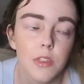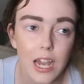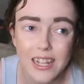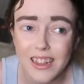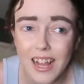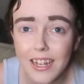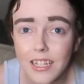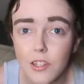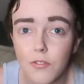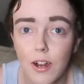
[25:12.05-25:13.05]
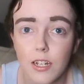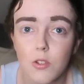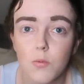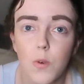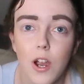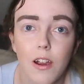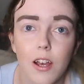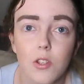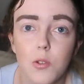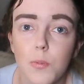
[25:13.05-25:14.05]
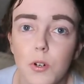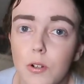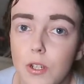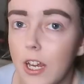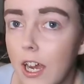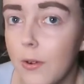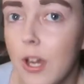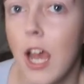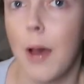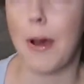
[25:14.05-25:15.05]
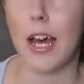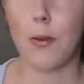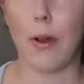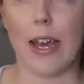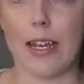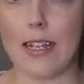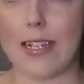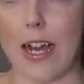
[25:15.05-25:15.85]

I'd like to find somewhere else, but you know. By the way, this